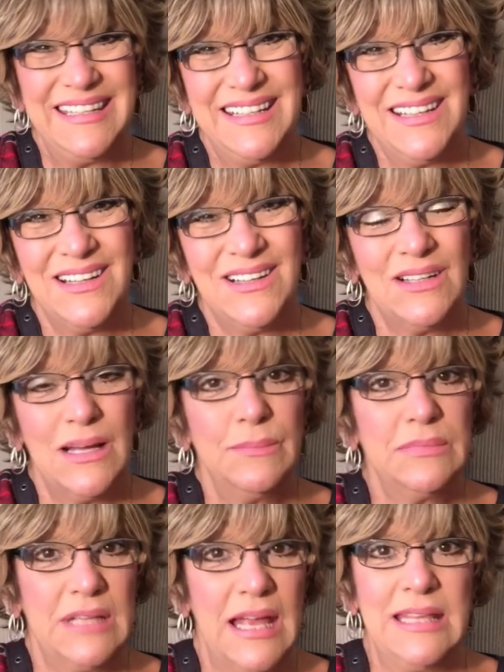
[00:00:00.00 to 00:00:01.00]
you know,
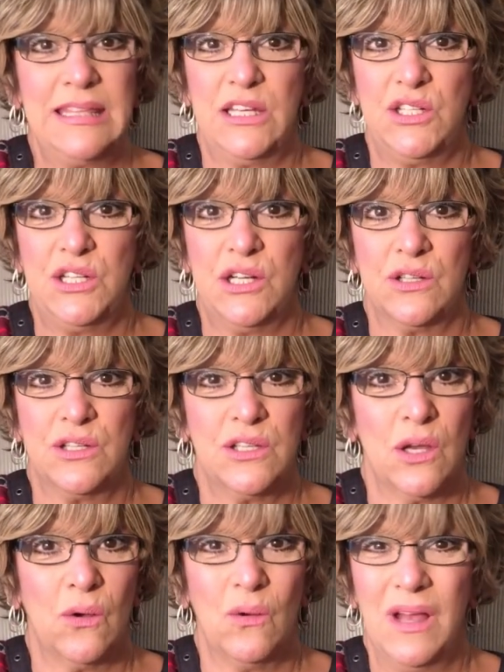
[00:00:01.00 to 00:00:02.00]
I'm tight this year,
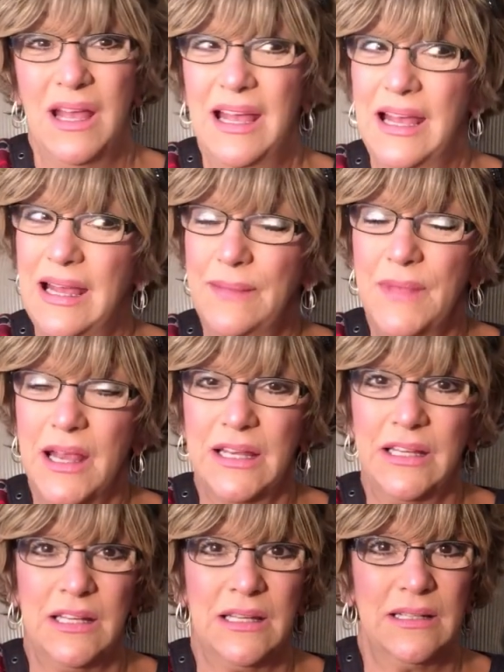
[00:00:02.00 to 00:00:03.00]
so I'm not
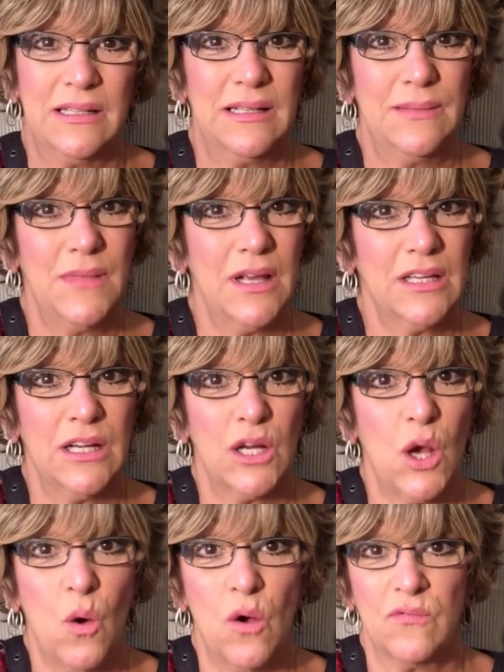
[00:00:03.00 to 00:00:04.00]
gonna, I'm not gonna
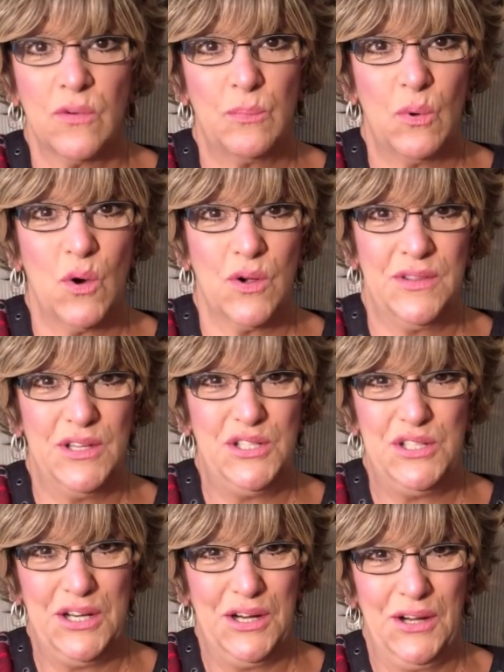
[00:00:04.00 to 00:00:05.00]
go overboard
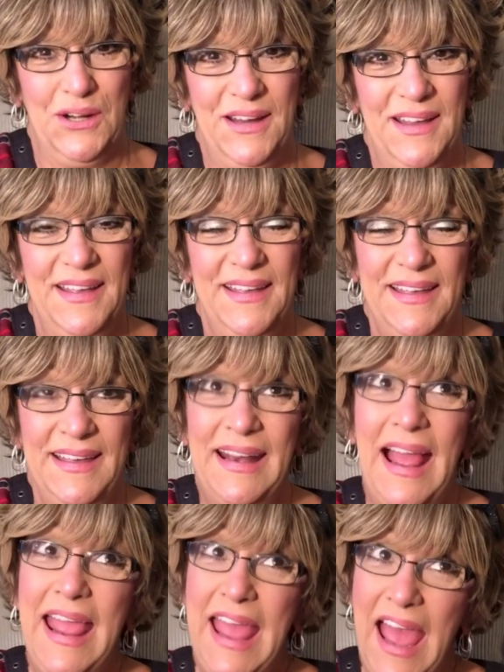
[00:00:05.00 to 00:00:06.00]
this year. And
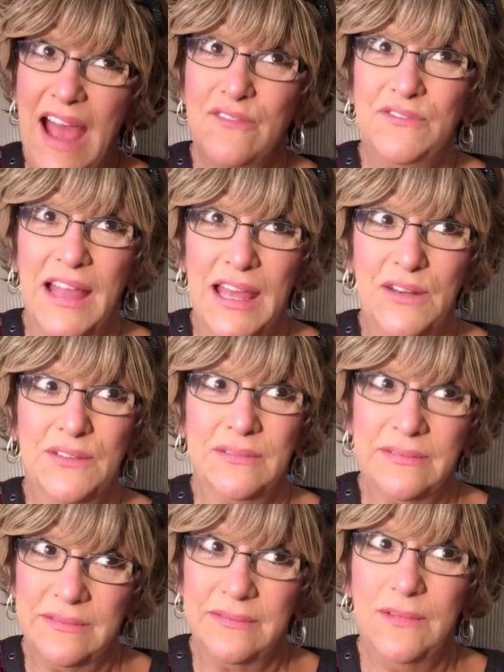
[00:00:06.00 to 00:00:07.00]
I have
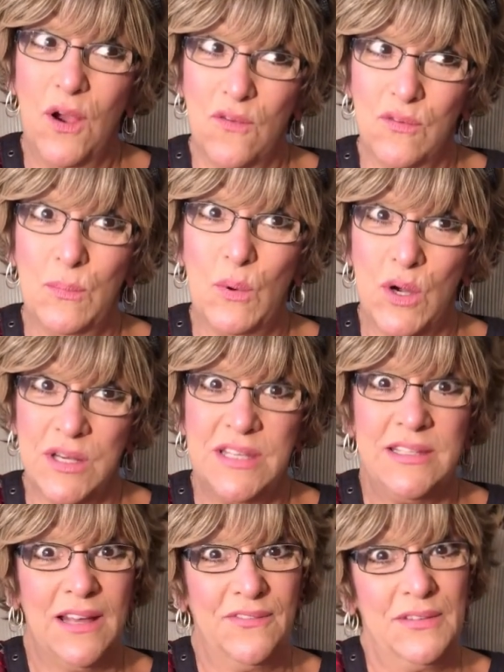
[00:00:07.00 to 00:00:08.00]
done overboard
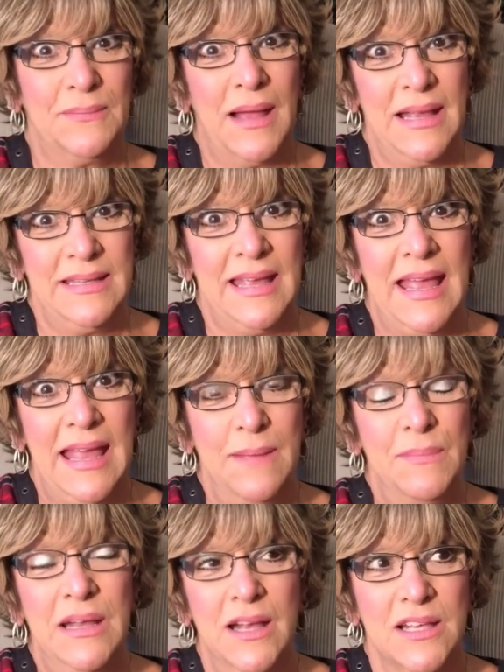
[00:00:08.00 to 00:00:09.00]
stuff in my day
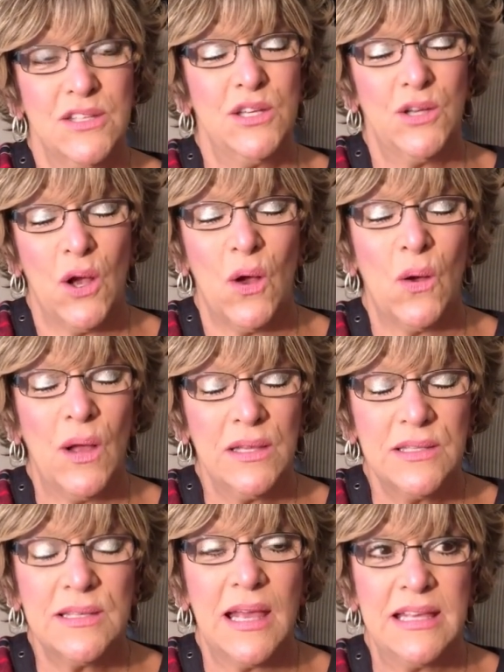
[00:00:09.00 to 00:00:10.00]
because, you know, I,
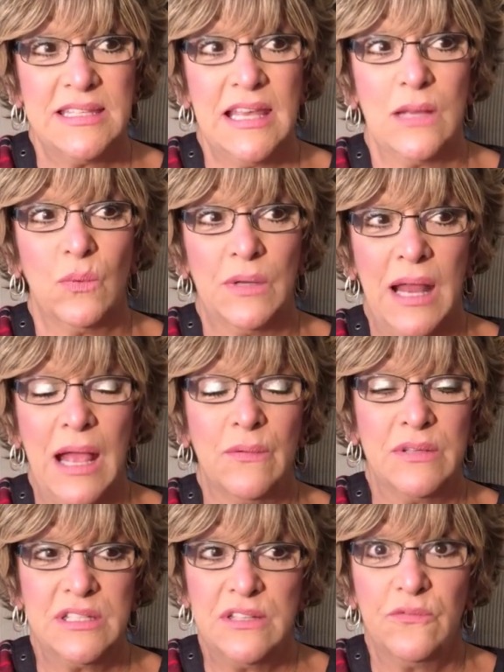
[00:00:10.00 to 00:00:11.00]
I said when I
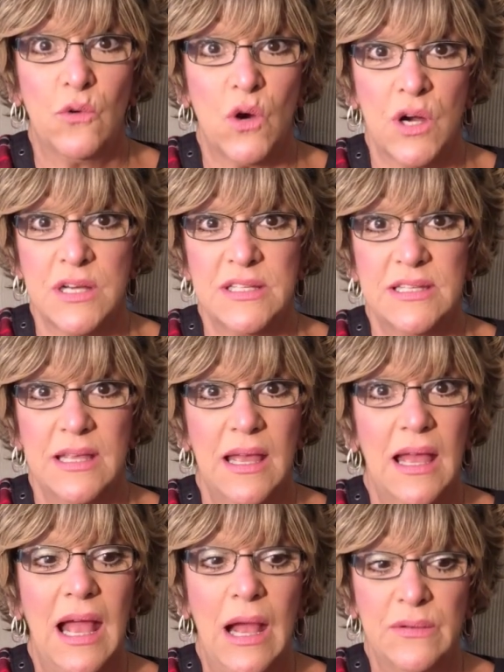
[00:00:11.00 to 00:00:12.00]
was divorced,
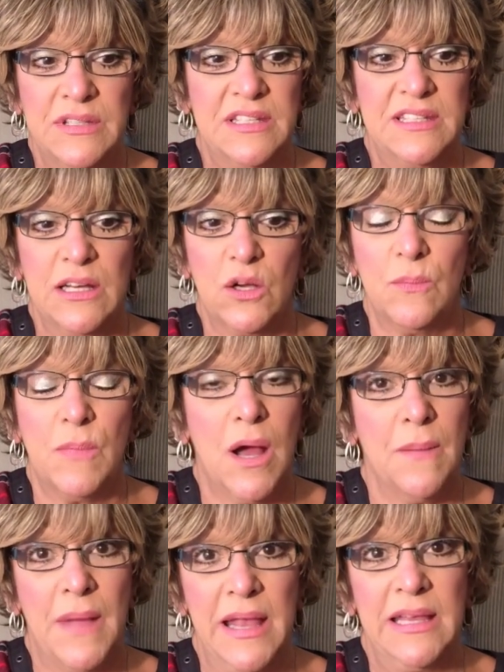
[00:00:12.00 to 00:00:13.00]
I was a single
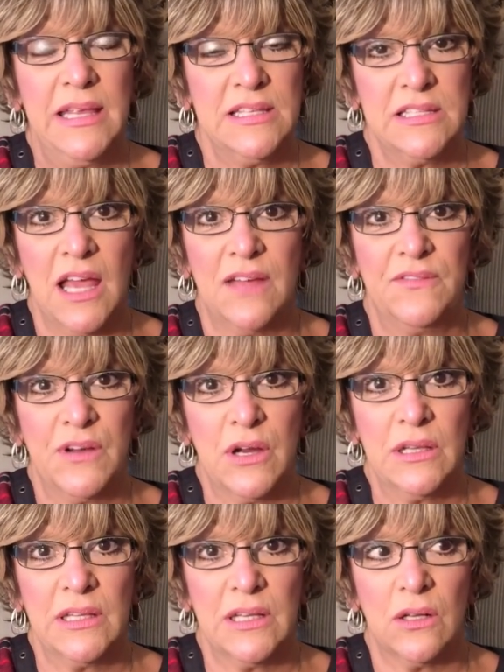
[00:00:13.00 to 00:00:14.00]
mom. My kids got
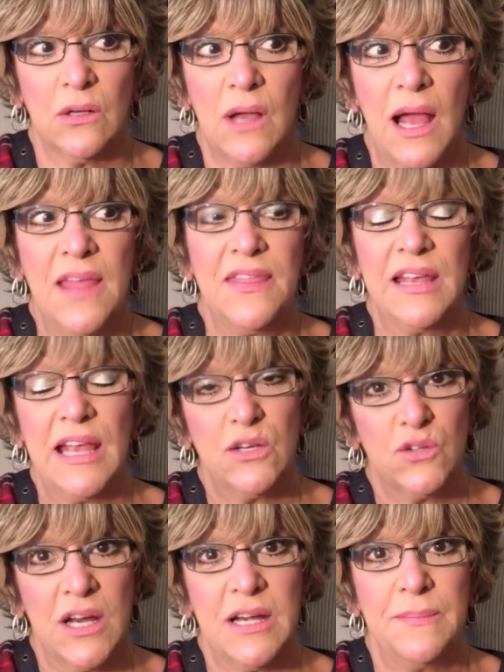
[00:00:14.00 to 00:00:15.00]
very little. I think I
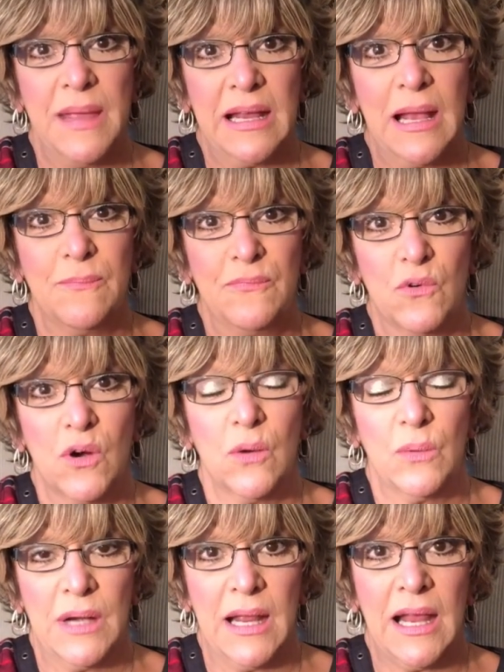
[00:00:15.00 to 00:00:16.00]
tried to make up for it
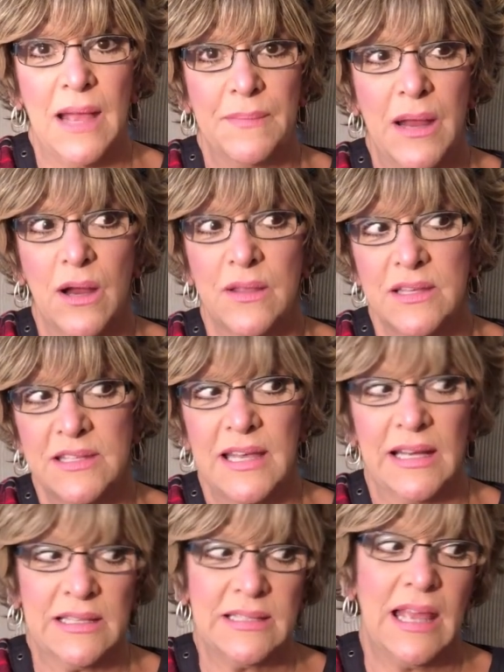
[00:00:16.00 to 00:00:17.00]
when I got married the
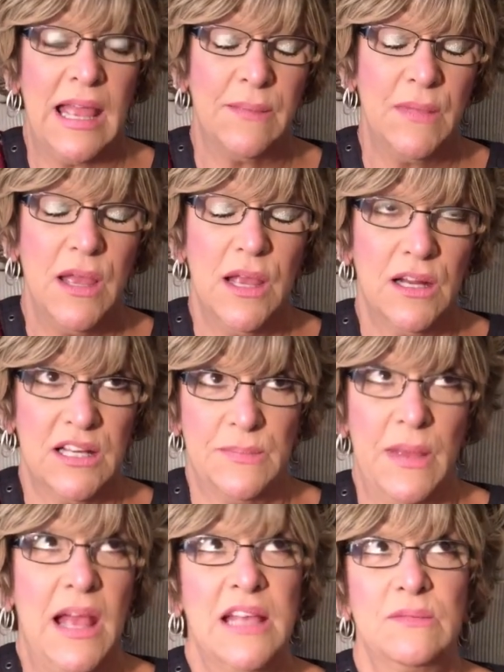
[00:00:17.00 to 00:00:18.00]
second time because
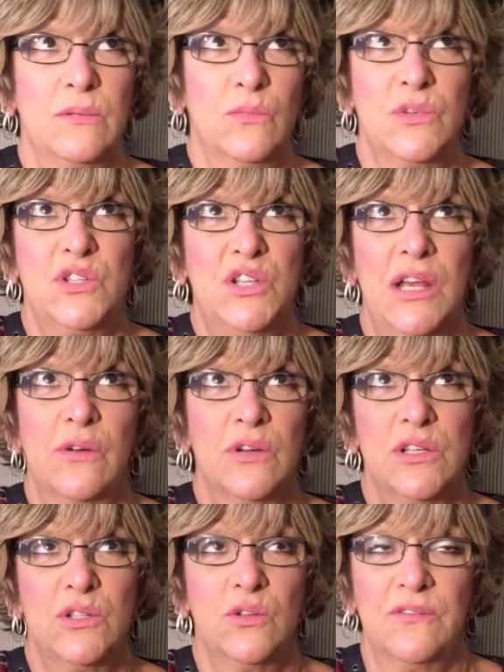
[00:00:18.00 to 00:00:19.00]
my husband was
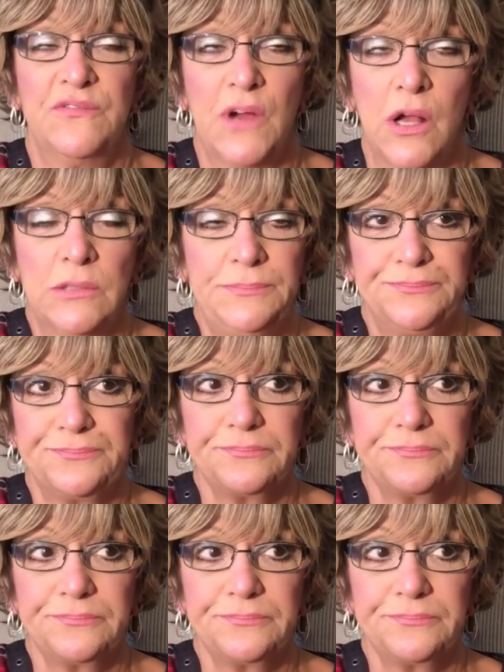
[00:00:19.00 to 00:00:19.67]
generous to a fault.